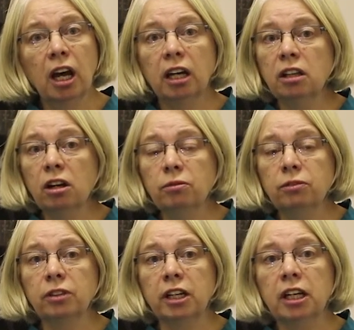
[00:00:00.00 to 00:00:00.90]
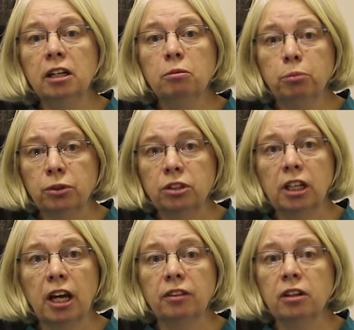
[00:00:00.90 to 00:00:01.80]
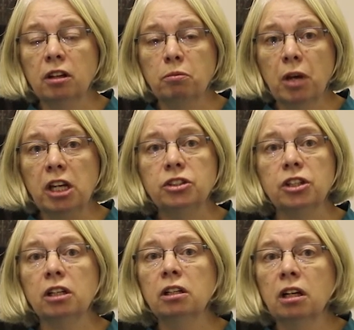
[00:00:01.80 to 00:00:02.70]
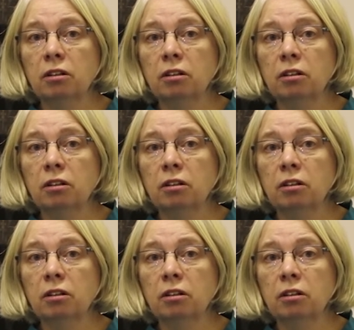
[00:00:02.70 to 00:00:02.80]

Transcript: and hopefully put together a major